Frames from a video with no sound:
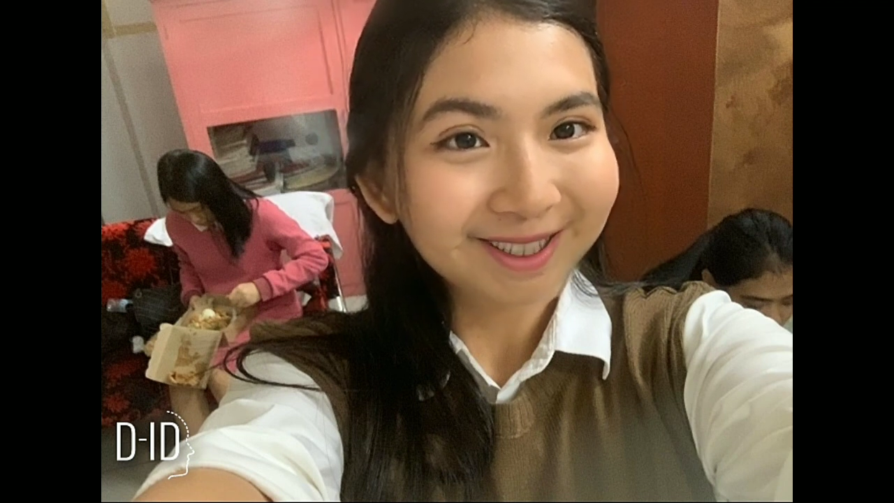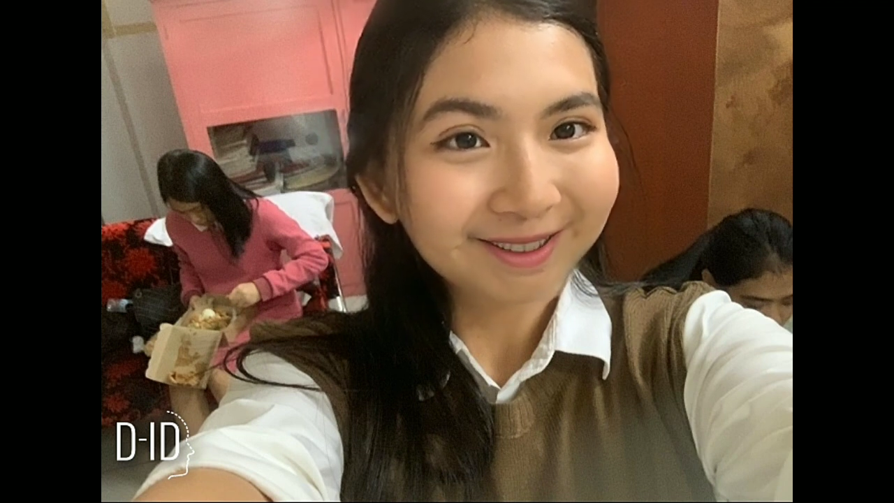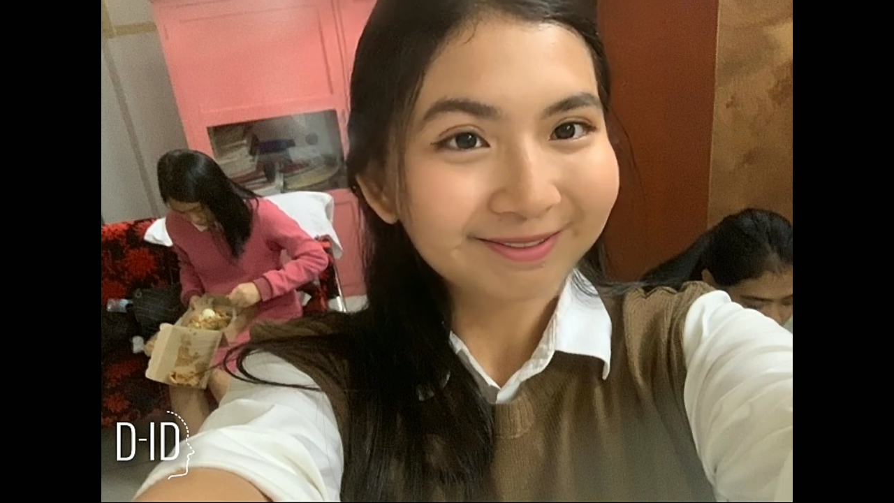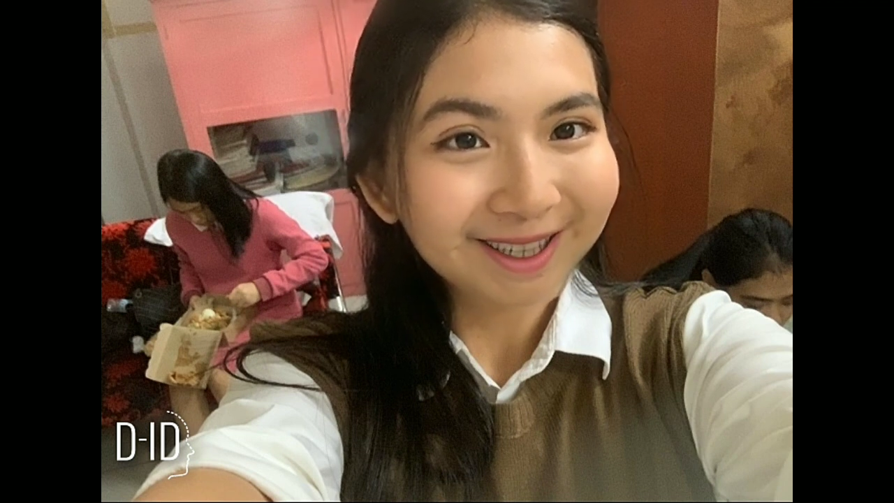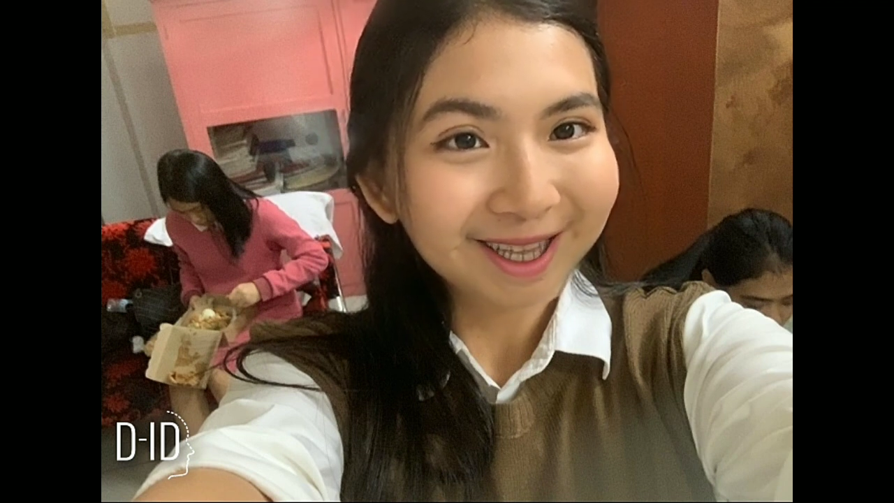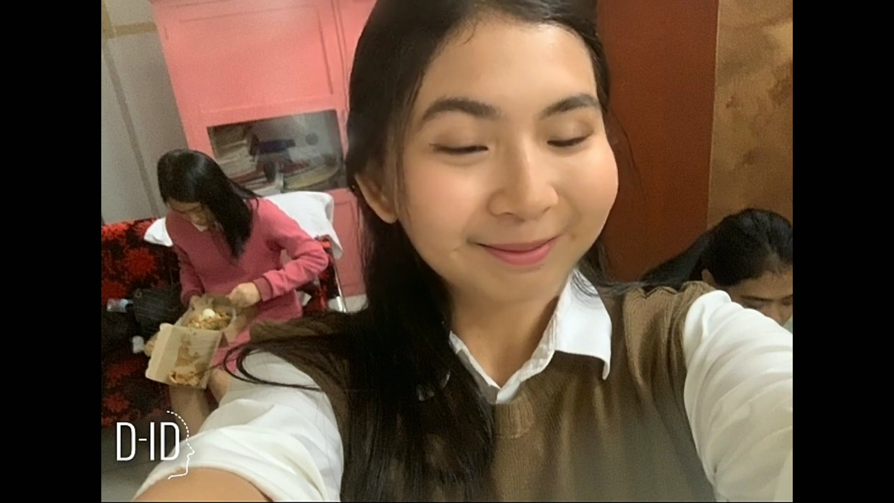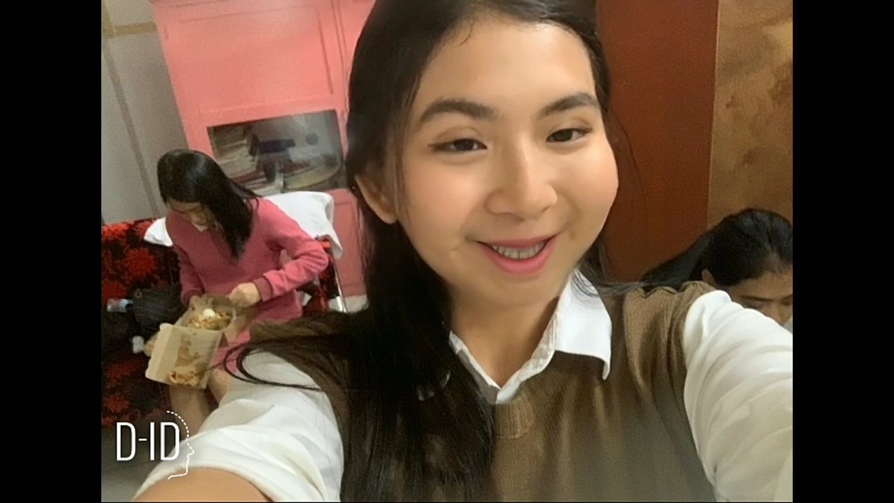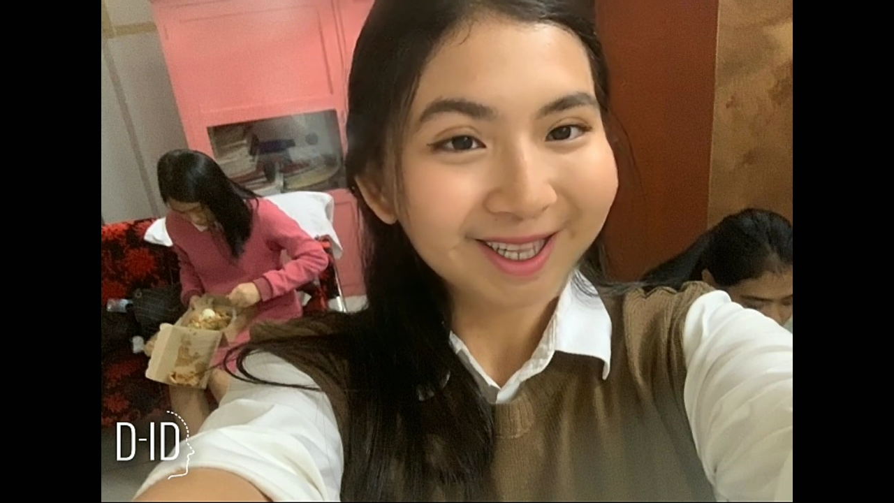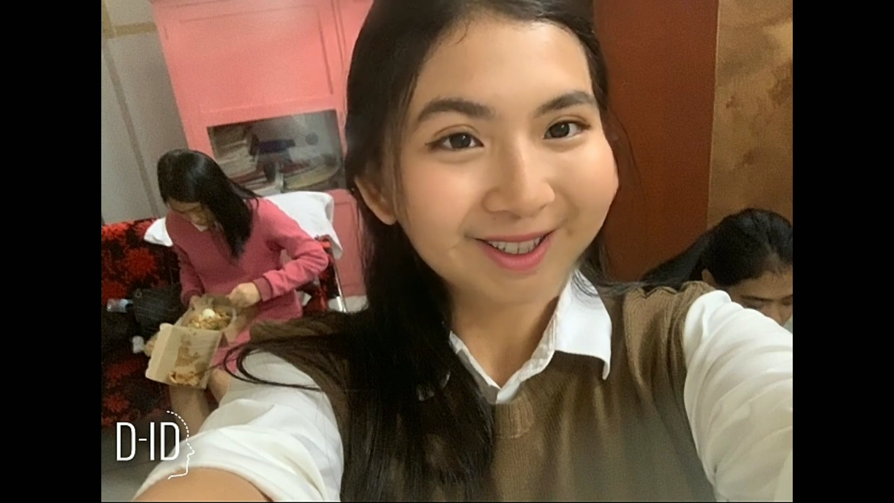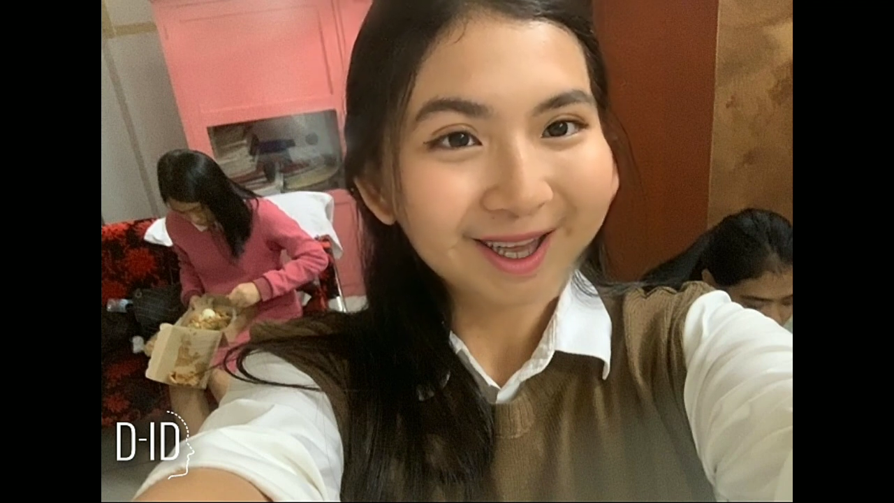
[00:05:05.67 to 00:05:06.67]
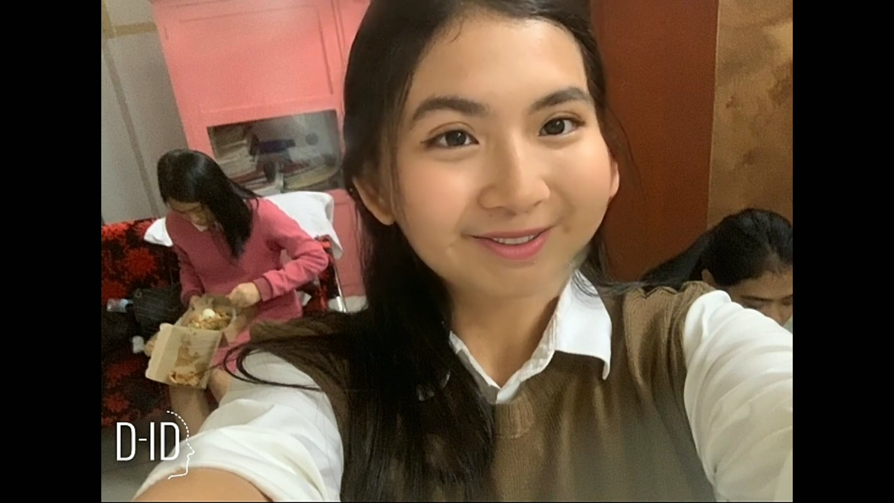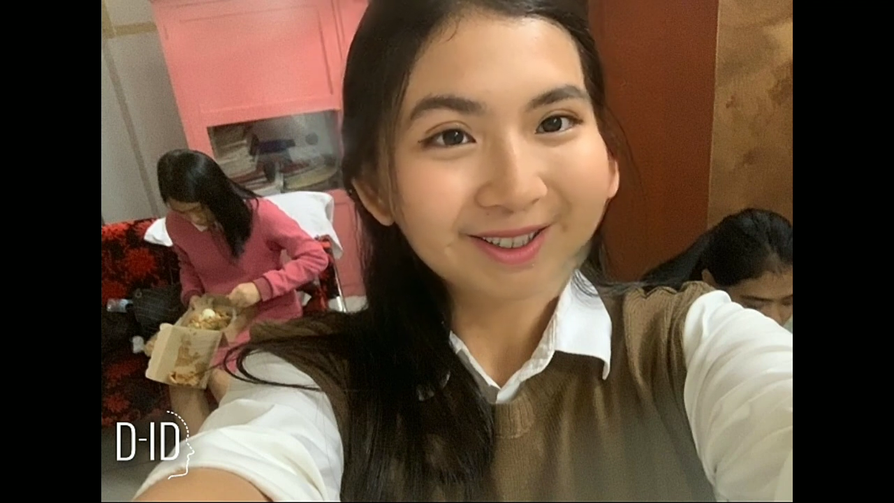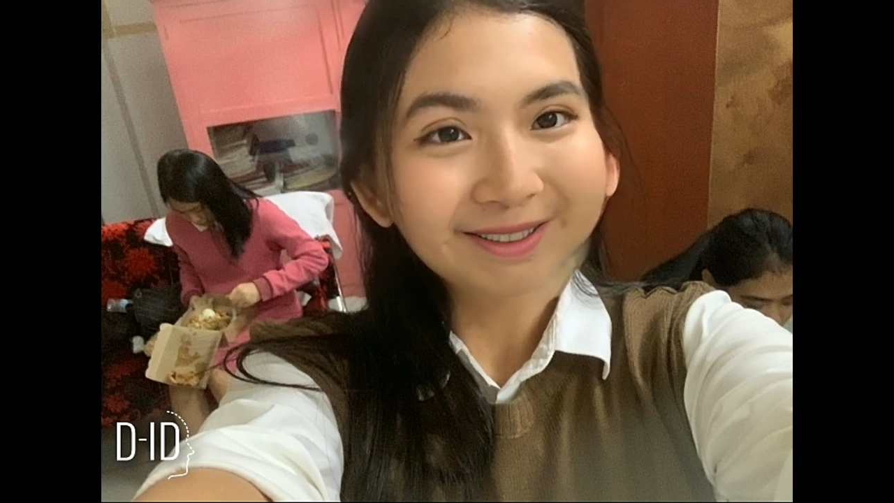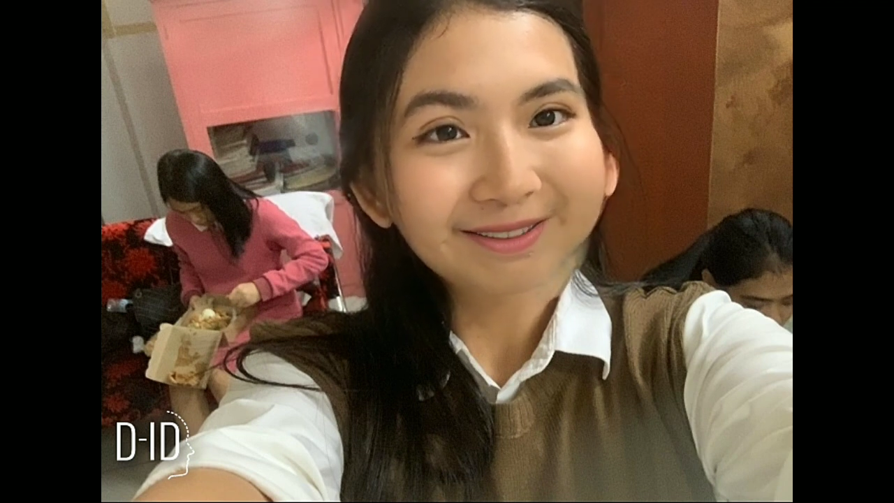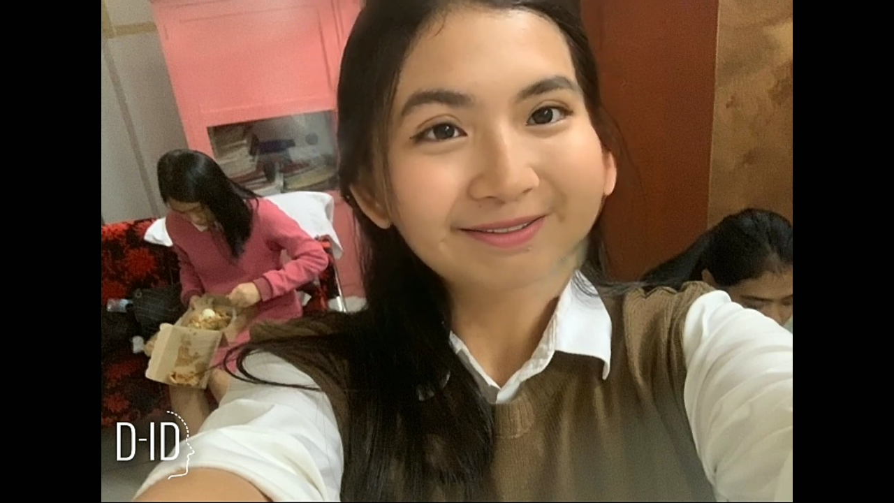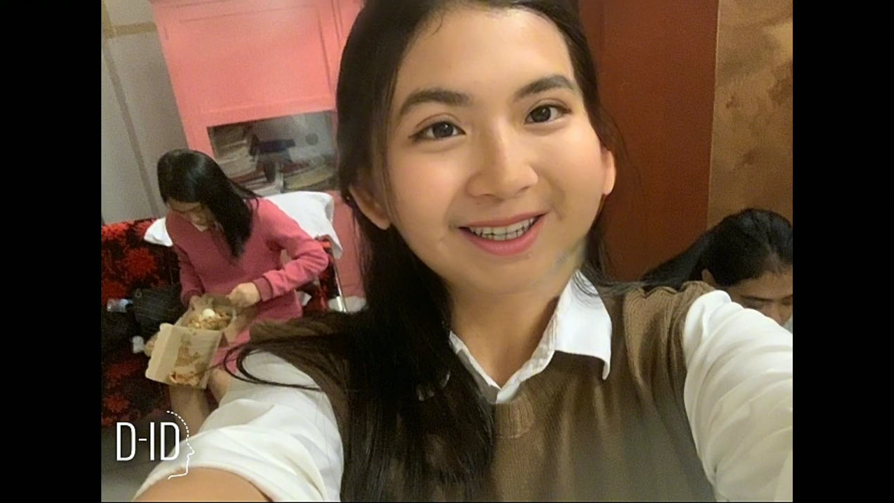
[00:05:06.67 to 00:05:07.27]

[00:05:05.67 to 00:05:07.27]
than a finite planar covering.